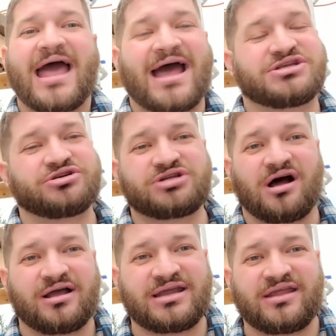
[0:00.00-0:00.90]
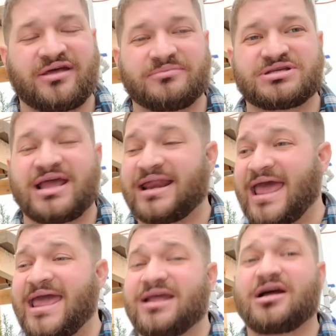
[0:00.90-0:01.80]
as you're talking to them, saying,
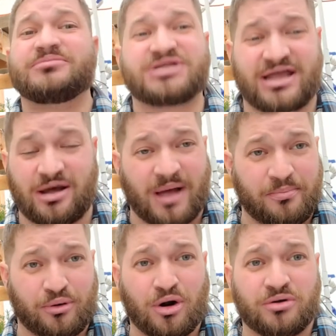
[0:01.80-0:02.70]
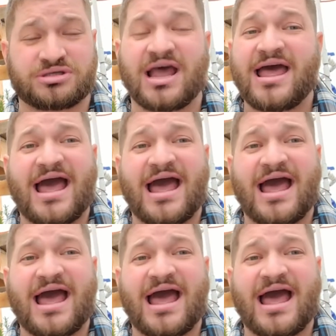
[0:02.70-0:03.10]
hey, come check out my produce,